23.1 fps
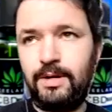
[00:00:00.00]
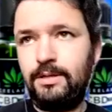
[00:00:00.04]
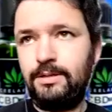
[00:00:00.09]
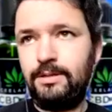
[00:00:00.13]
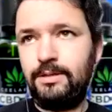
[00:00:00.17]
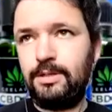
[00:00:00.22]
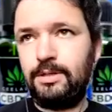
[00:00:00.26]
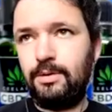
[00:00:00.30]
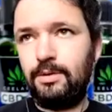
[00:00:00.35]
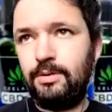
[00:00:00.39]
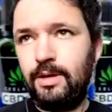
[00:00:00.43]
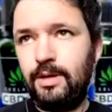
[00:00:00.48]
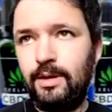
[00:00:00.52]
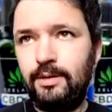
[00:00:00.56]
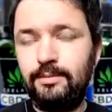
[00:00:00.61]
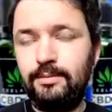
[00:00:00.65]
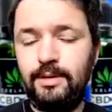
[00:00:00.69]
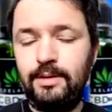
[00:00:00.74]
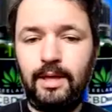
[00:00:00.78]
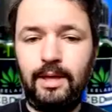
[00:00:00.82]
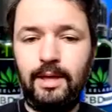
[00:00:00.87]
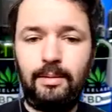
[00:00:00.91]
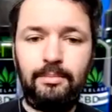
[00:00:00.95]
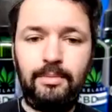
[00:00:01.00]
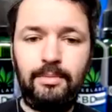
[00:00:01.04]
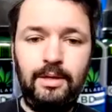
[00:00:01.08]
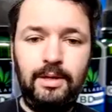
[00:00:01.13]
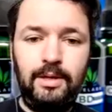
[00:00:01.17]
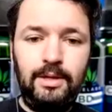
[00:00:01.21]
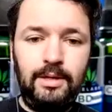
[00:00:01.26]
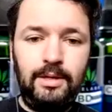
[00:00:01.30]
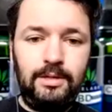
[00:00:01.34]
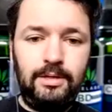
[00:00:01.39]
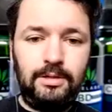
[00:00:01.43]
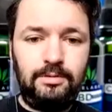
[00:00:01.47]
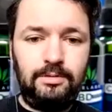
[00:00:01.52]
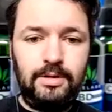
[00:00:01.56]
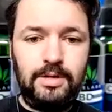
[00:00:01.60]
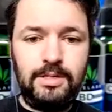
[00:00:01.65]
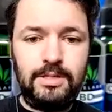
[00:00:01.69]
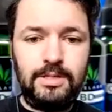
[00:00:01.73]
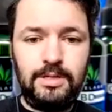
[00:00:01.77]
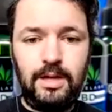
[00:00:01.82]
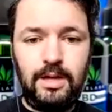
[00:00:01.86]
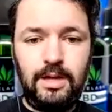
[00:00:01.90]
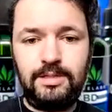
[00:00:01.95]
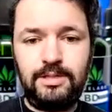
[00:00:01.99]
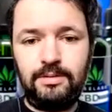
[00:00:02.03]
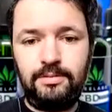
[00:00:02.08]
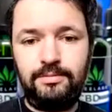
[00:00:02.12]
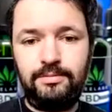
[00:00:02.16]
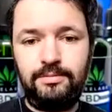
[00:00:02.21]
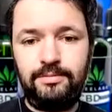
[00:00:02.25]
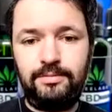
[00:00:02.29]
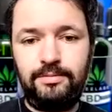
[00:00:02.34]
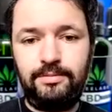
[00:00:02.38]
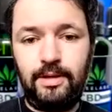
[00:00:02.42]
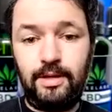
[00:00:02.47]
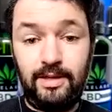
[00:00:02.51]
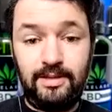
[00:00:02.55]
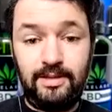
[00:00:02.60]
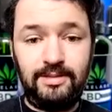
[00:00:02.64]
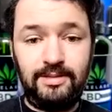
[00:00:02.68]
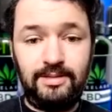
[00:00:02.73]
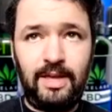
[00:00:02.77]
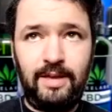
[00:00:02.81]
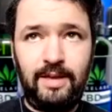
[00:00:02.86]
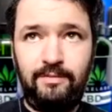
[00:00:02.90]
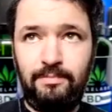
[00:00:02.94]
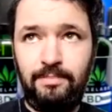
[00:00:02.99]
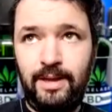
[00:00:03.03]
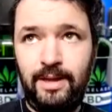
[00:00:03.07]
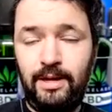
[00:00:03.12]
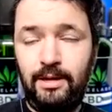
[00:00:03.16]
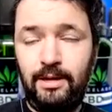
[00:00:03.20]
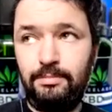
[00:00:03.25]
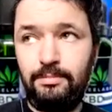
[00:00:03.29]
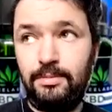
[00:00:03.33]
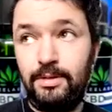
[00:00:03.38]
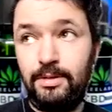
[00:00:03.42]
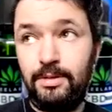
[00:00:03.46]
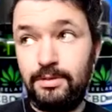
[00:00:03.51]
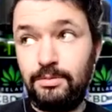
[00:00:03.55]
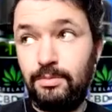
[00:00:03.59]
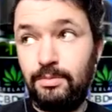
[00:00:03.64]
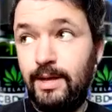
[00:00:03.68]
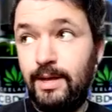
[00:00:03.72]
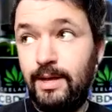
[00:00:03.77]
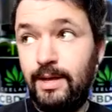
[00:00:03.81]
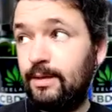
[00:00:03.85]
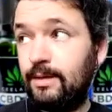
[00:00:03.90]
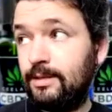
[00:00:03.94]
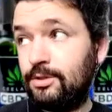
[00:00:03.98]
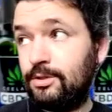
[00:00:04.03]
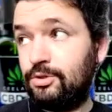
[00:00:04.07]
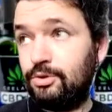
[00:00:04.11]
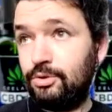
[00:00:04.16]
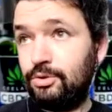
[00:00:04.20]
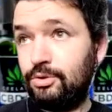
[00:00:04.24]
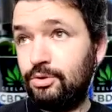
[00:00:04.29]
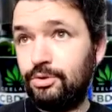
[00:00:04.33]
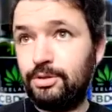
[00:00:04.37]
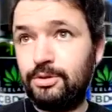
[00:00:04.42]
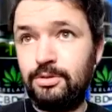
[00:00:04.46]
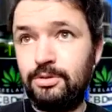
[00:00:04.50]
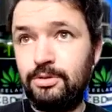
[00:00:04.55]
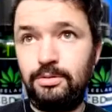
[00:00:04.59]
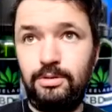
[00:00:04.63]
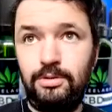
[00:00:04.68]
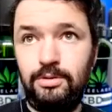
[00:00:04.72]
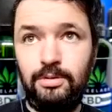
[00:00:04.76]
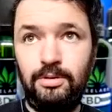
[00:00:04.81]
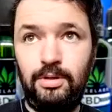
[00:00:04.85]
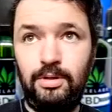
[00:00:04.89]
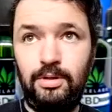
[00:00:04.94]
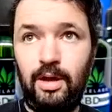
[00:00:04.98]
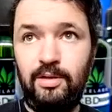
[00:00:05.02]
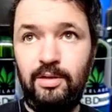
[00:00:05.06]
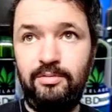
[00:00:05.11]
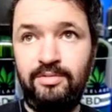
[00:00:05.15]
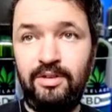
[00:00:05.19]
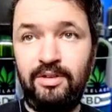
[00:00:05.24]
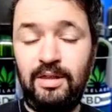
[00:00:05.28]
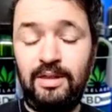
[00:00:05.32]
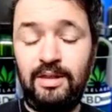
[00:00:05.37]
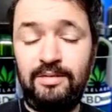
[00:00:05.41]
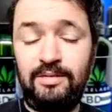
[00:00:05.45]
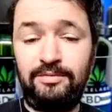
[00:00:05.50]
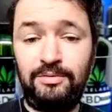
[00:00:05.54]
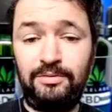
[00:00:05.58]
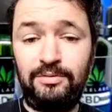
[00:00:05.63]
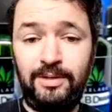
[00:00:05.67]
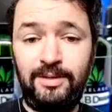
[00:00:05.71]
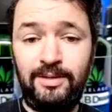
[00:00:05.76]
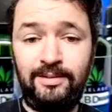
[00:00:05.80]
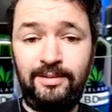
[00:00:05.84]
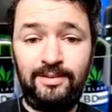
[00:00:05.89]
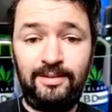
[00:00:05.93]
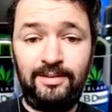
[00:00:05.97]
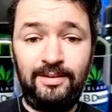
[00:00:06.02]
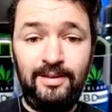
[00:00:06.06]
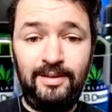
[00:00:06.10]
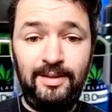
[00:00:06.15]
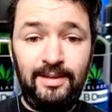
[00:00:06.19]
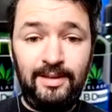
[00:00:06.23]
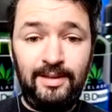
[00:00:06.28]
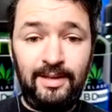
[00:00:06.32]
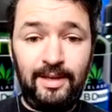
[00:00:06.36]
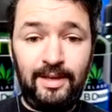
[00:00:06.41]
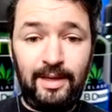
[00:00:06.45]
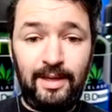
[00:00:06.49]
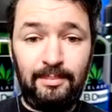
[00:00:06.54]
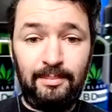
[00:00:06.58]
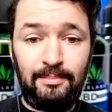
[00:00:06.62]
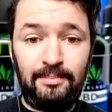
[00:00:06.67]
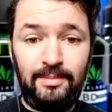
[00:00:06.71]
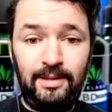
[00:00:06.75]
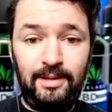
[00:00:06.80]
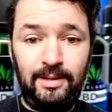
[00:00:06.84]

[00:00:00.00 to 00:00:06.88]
So yeah, there is lots of, and David Beckham as well has just got involved with um